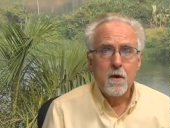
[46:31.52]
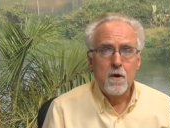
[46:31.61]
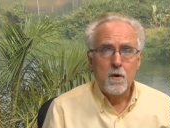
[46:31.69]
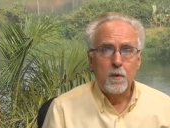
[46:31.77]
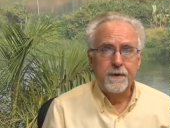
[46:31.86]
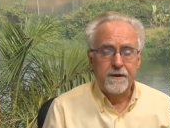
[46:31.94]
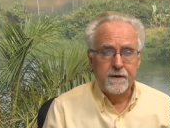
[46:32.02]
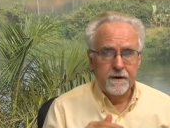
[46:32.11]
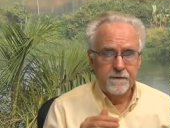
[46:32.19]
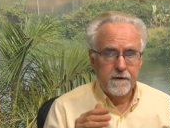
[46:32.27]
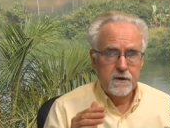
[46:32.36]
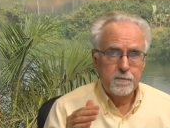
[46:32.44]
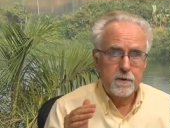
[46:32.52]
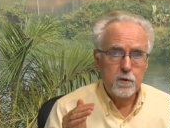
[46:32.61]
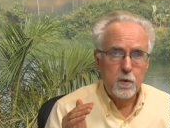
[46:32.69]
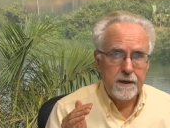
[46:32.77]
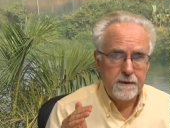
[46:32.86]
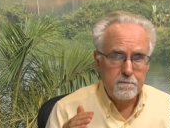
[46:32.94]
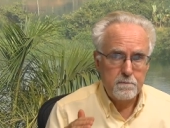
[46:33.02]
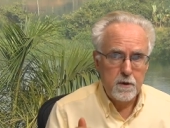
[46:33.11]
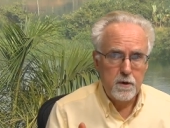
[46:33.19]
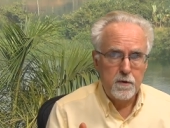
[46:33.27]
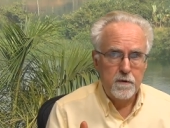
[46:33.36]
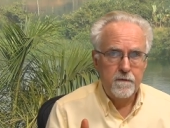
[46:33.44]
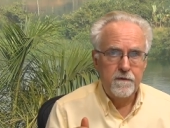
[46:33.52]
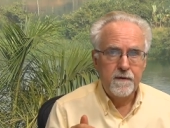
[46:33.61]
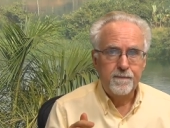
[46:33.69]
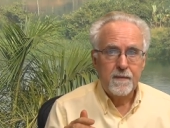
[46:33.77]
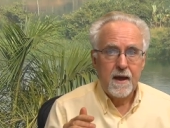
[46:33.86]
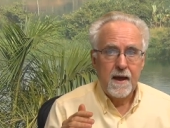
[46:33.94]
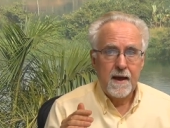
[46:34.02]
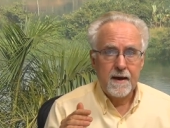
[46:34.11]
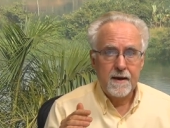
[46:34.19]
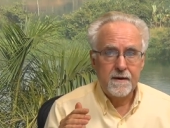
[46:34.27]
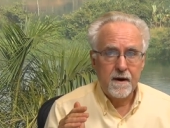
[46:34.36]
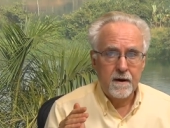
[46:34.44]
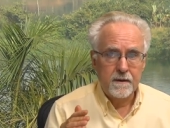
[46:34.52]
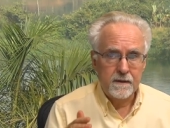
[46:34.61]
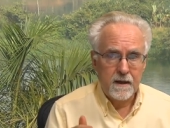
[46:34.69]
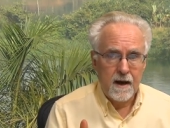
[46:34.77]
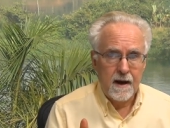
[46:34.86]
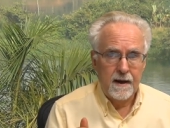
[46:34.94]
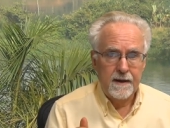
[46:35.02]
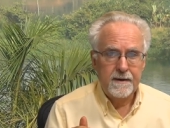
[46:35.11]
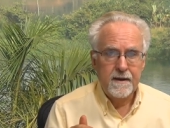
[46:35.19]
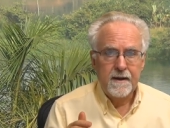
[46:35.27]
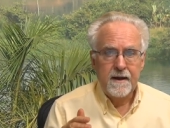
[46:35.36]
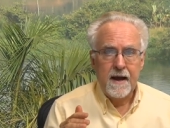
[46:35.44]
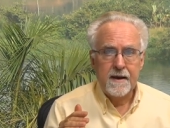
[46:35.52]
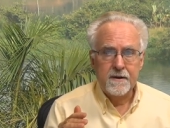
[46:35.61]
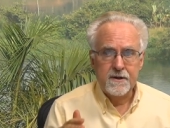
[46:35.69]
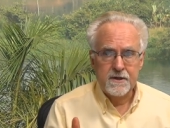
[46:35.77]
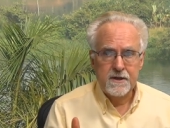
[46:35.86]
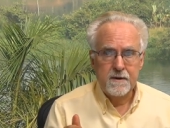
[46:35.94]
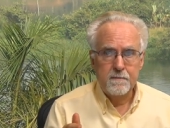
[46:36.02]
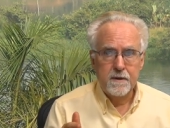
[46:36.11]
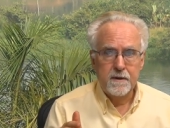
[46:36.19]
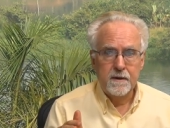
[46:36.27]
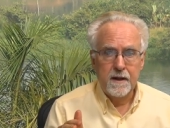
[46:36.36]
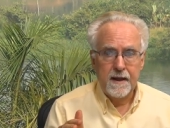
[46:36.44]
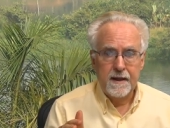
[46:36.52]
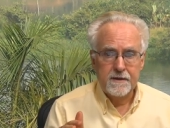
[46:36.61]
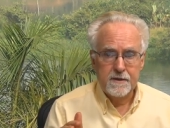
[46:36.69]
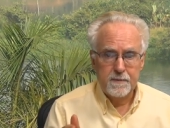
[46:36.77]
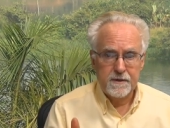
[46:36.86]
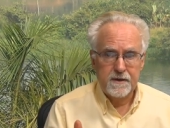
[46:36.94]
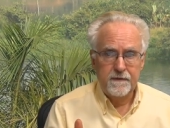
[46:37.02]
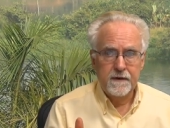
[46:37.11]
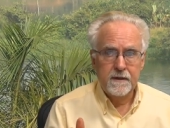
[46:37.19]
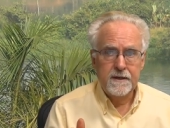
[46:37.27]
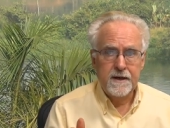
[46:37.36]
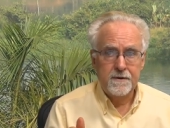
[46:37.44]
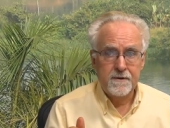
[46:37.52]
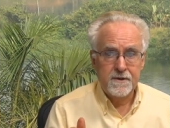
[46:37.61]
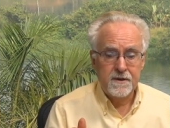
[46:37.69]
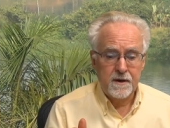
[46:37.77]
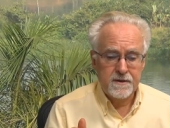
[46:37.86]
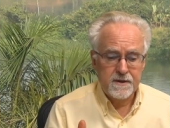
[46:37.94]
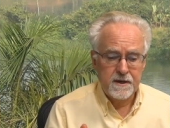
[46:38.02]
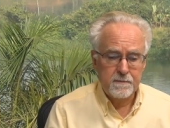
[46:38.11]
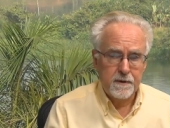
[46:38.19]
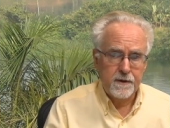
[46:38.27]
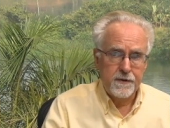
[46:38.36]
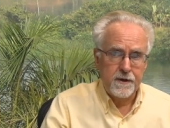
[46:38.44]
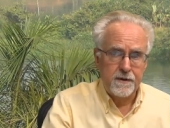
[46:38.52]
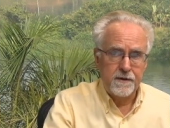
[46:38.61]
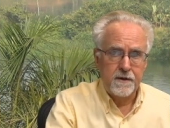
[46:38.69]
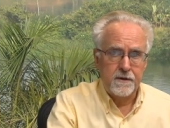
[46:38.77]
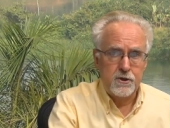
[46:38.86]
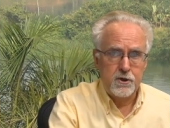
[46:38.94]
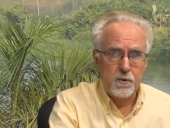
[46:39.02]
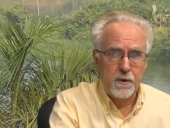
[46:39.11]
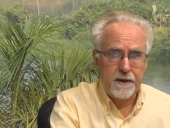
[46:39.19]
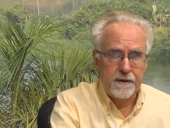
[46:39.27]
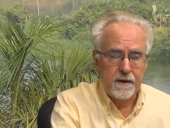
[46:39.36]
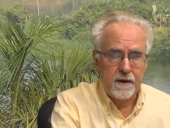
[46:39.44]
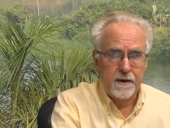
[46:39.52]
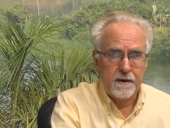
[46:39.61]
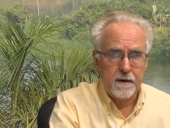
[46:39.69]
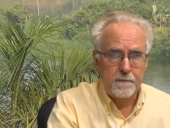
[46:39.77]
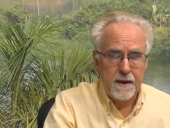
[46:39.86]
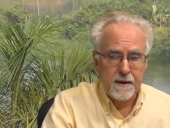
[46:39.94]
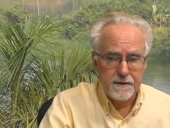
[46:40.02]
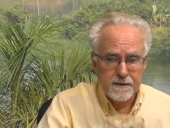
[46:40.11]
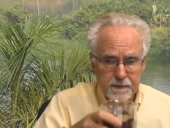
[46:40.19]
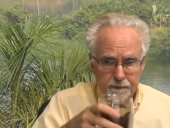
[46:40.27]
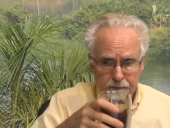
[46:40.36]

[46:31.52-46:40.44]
with the difference between move and align and assemble and specifically under assemble the, the joint uh, commands.